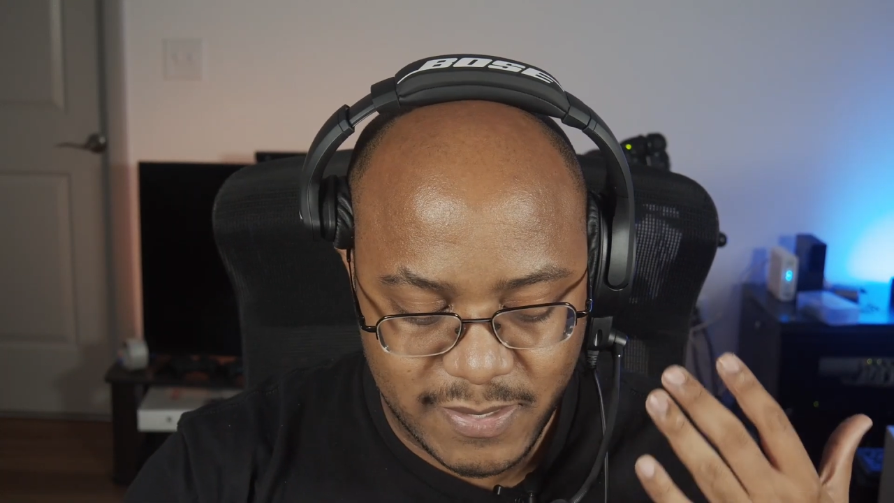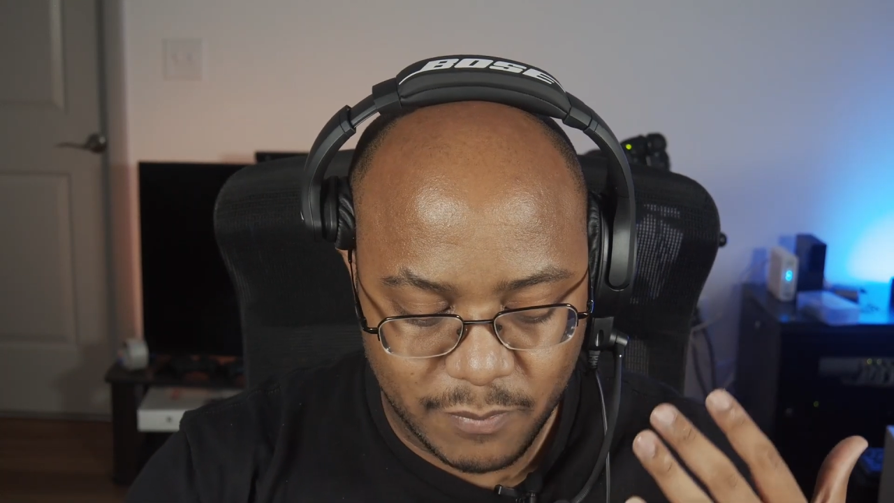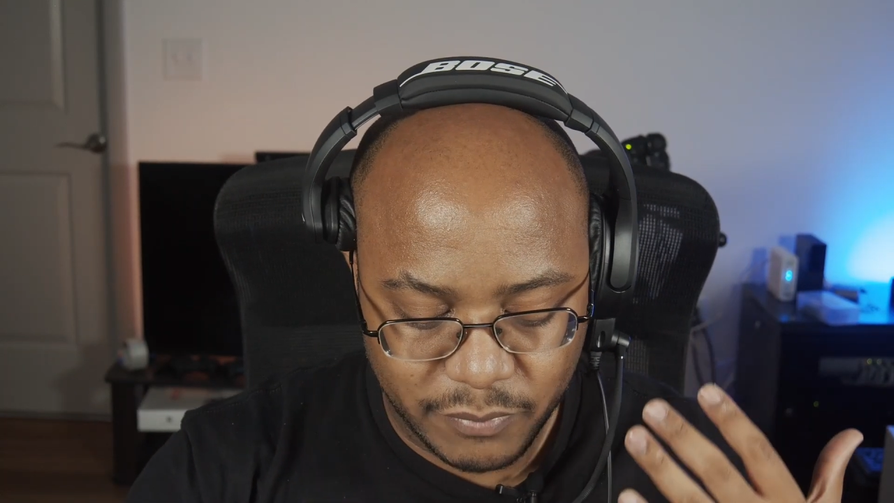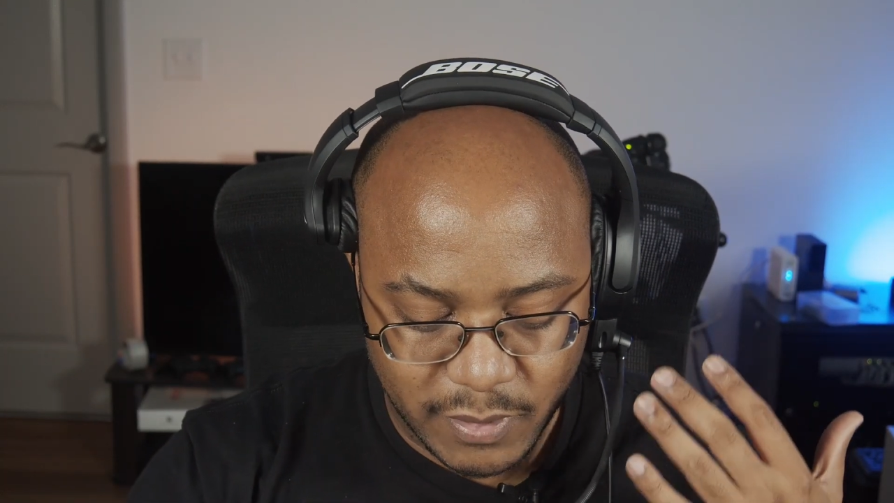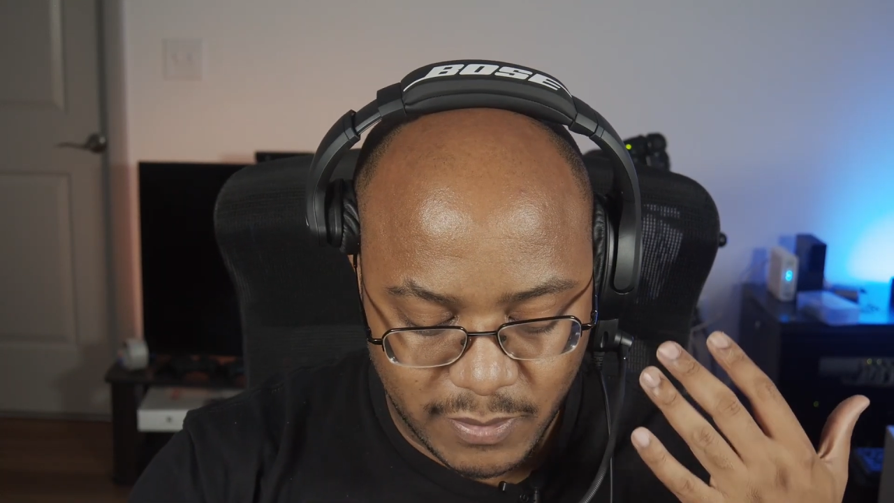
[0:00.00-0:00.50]

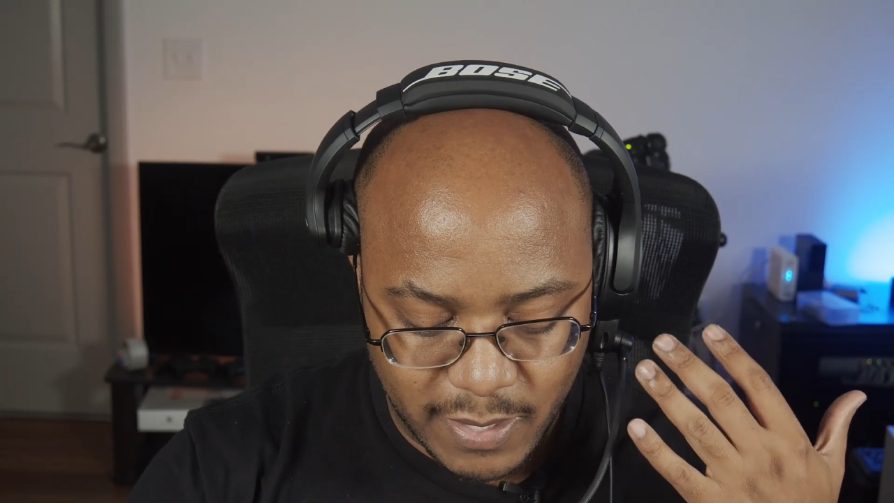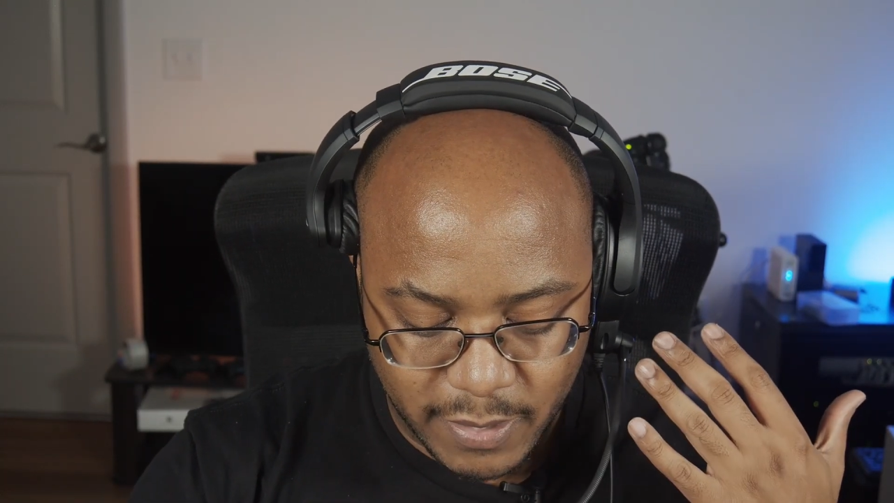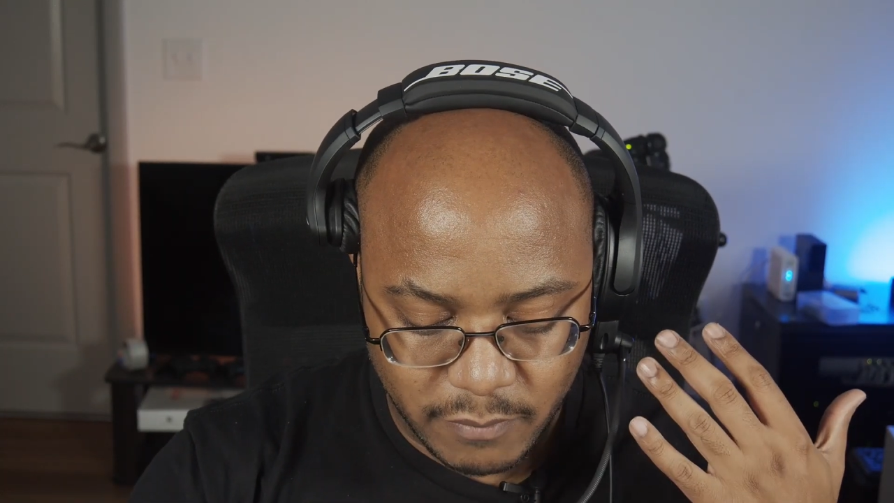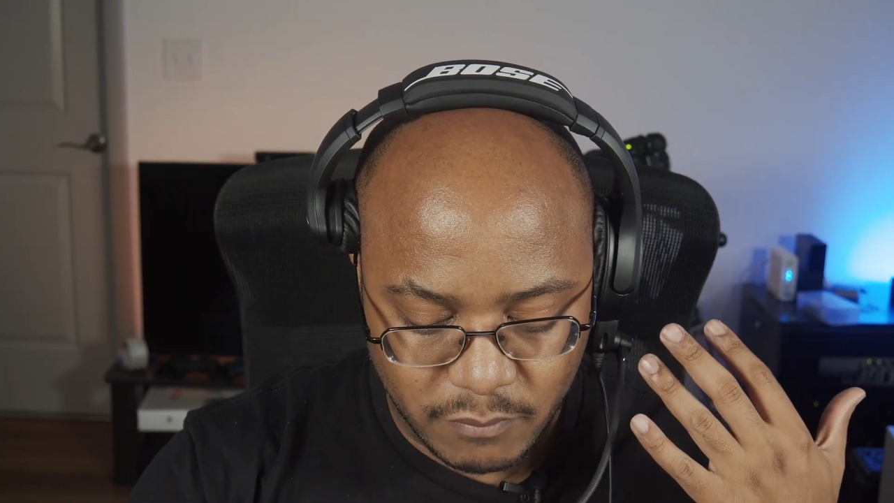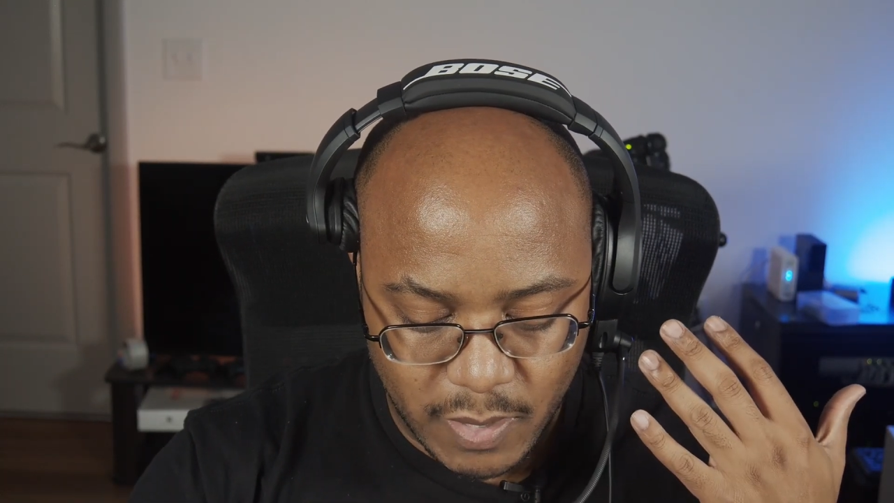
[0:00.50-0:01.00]
something
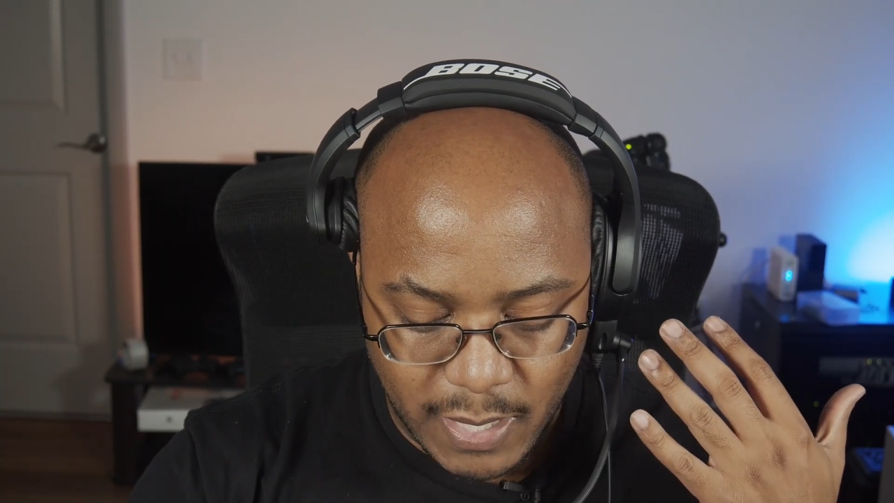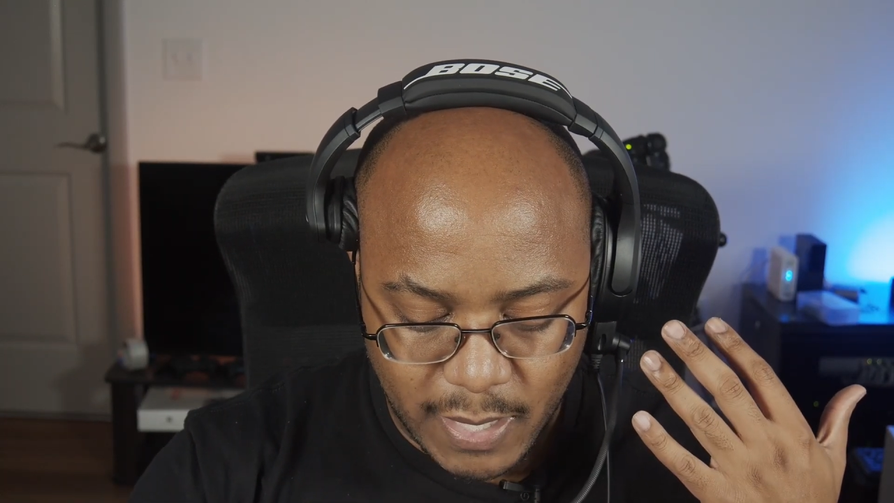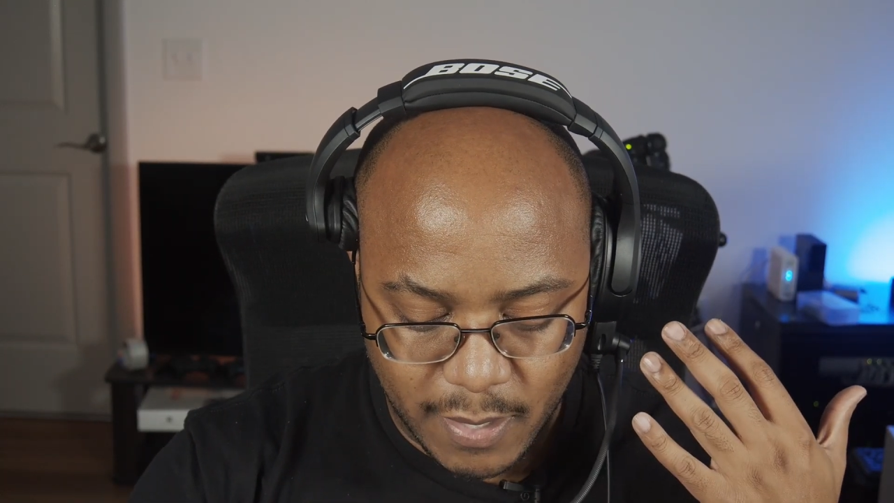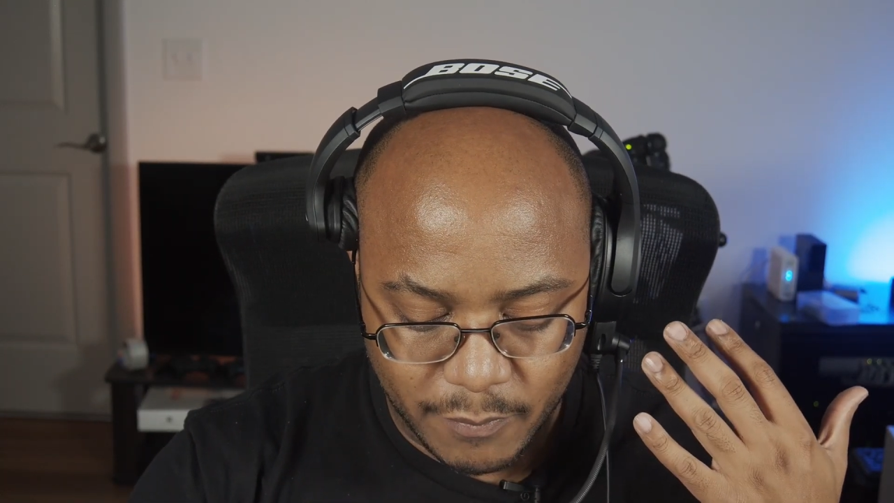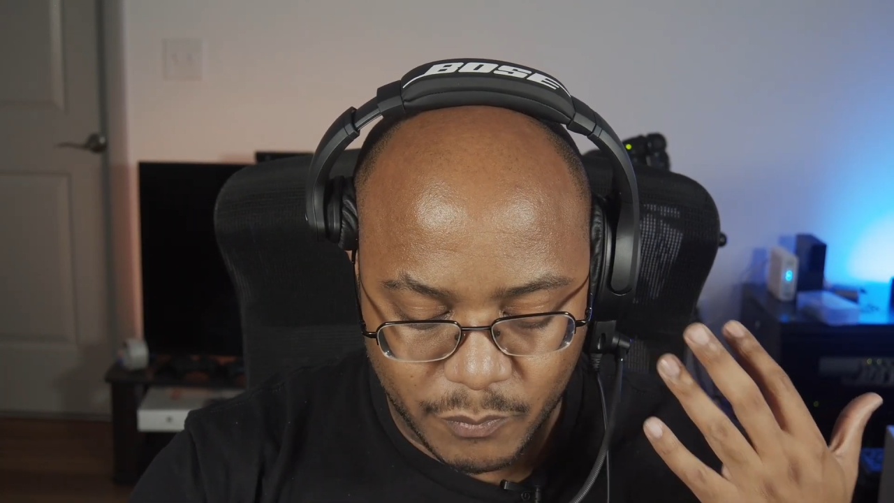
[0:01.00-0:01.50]
that
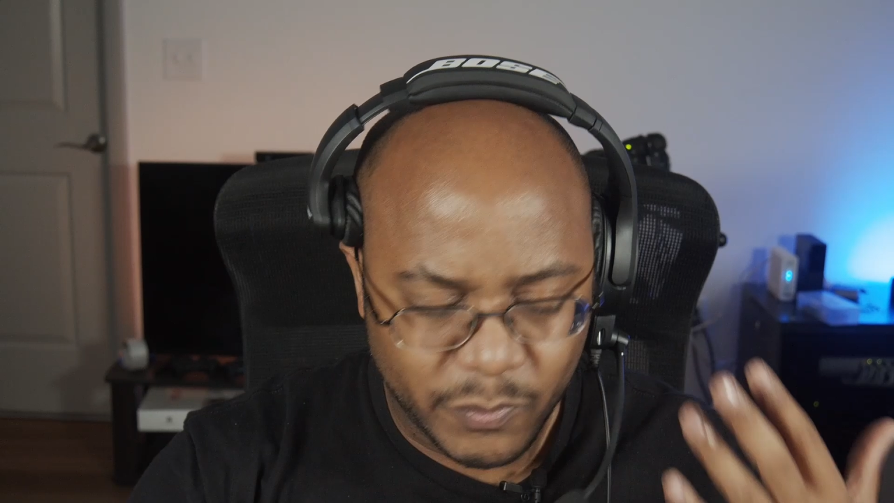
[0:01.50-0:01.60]
um,